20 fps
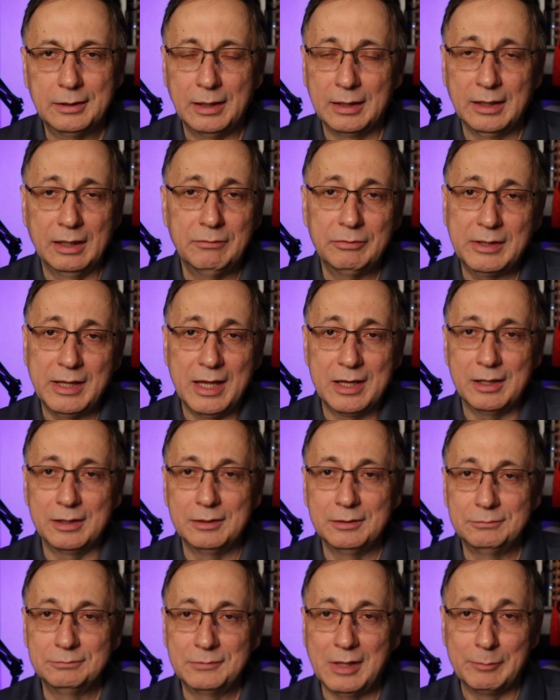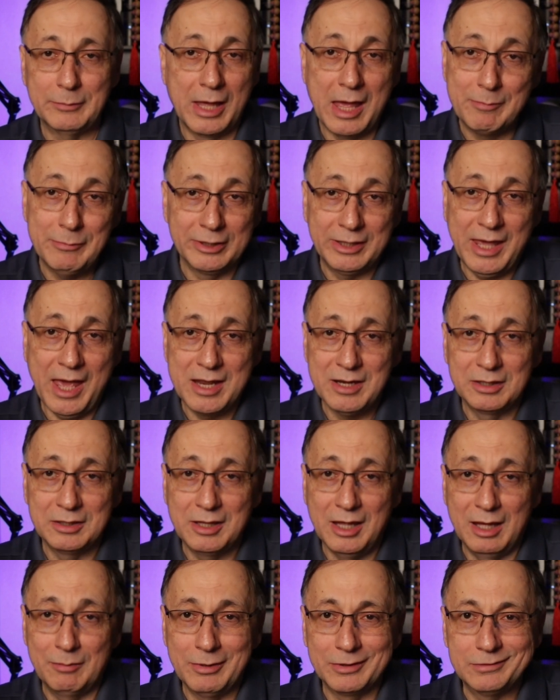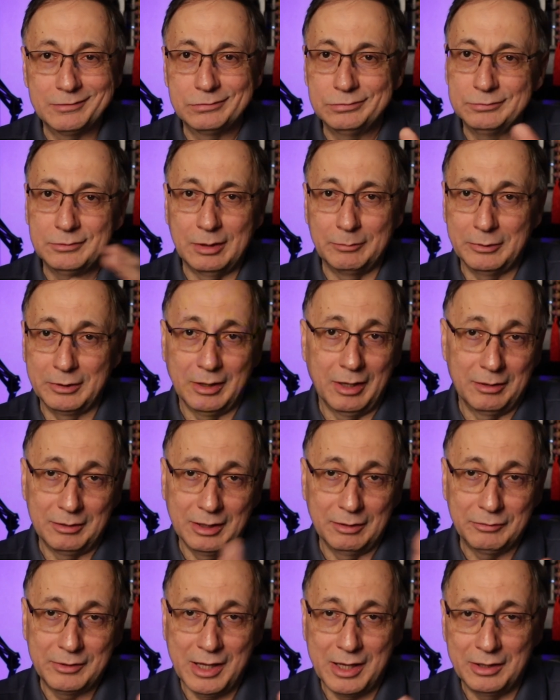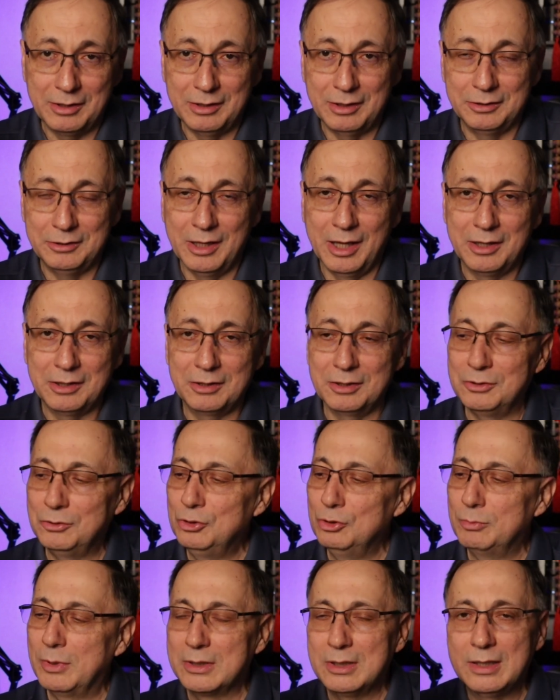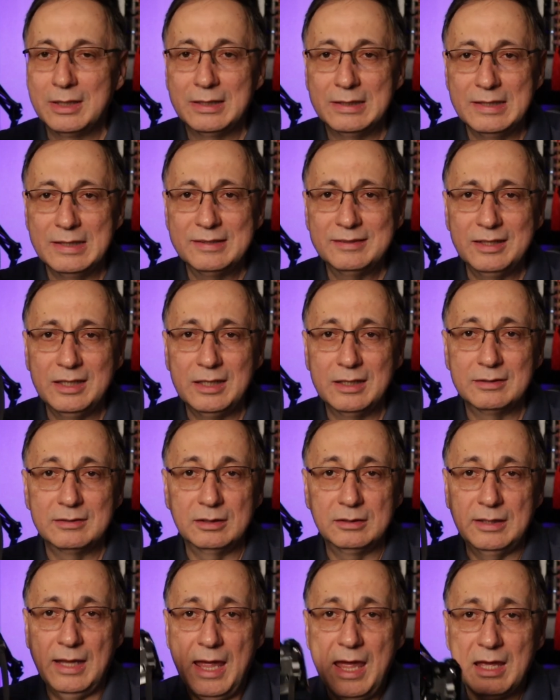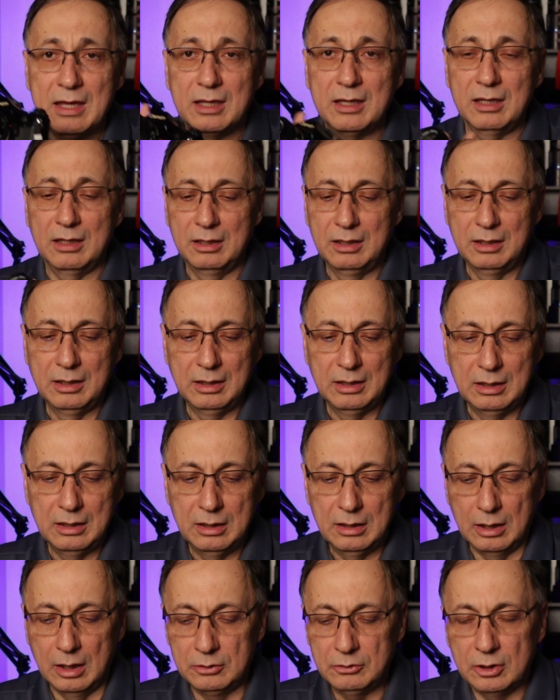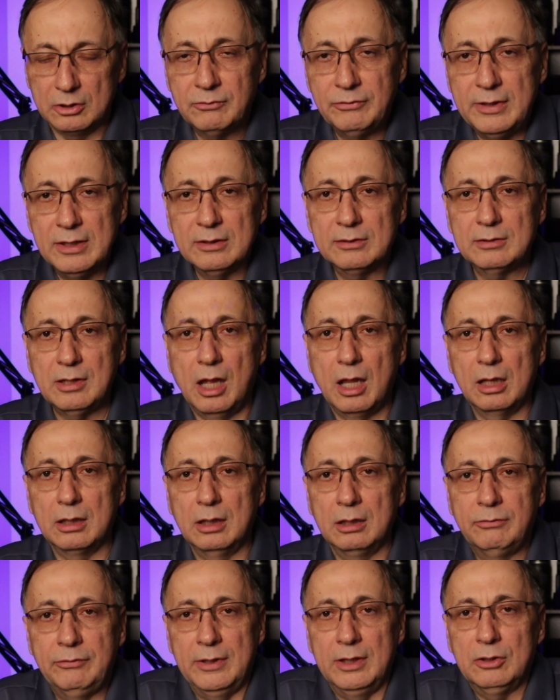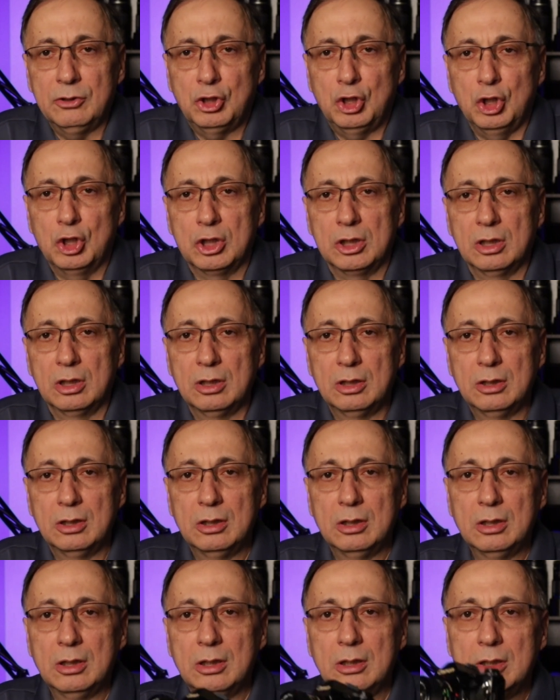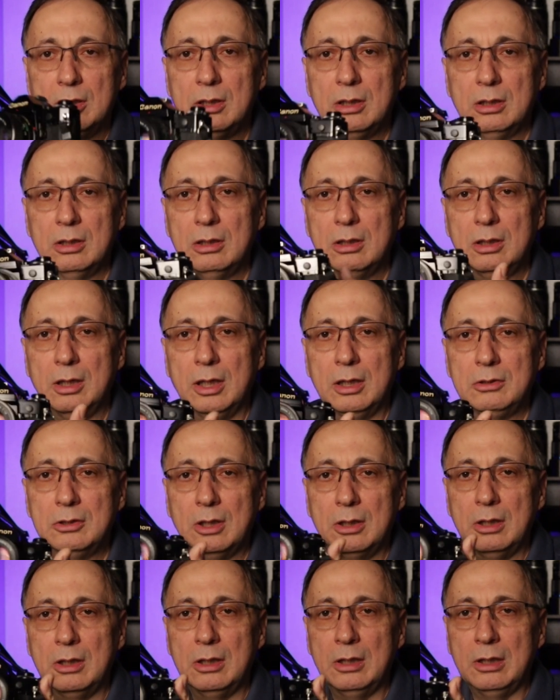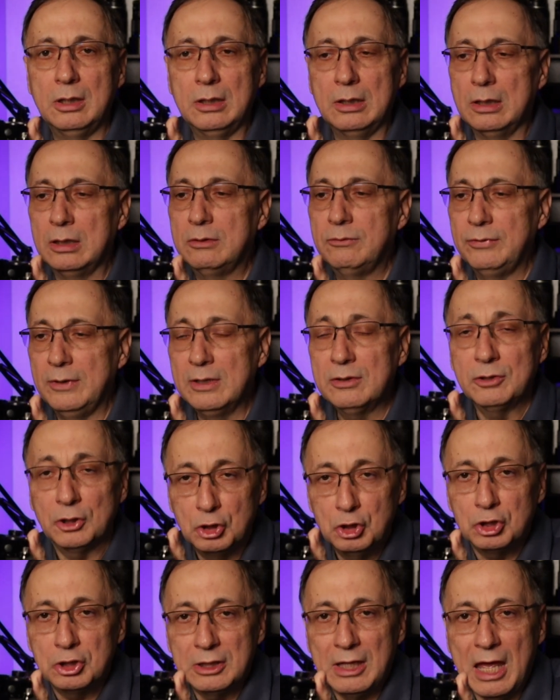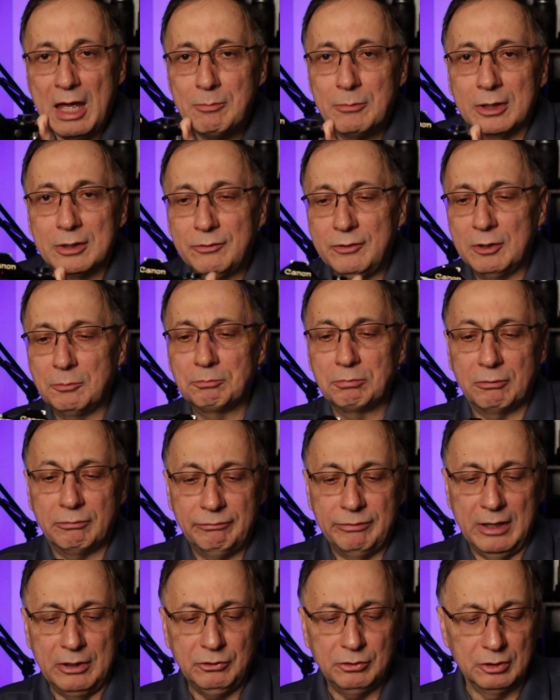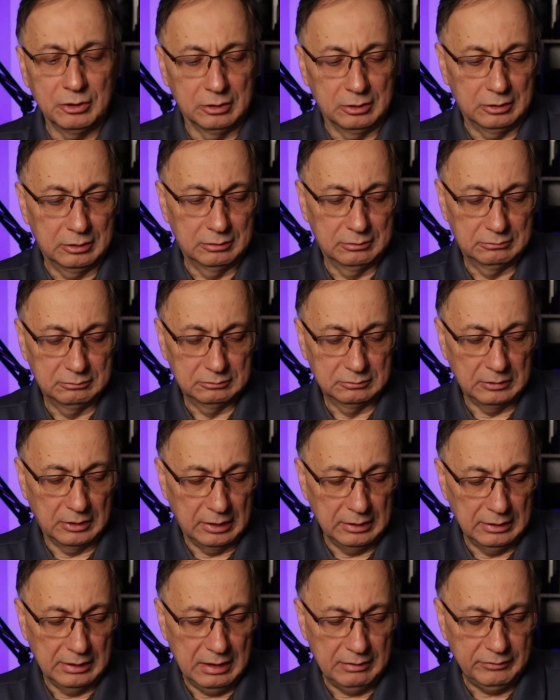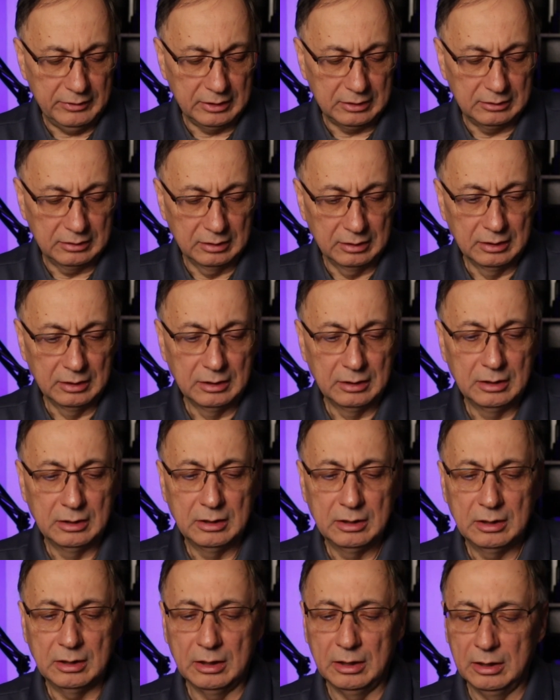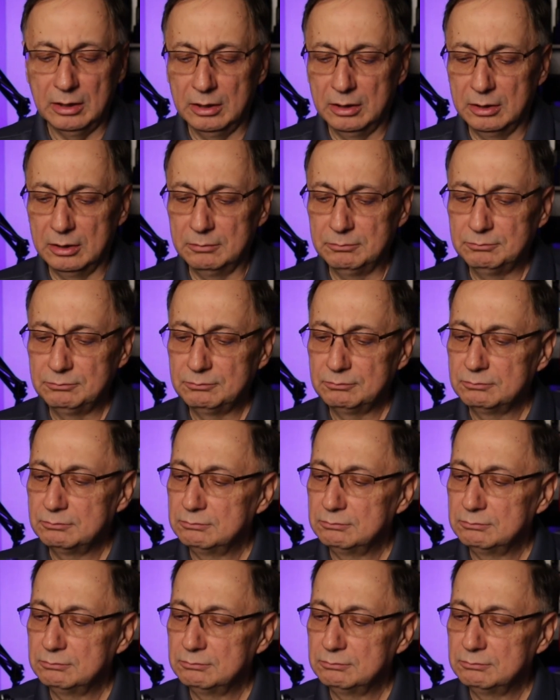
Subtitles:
I love Canon. I'm a Canon guy, but I mean, I love Nikon too. But this thing is a tank. It just feels solid. It feels good. It feels a good camera. It feels professional. I love it. You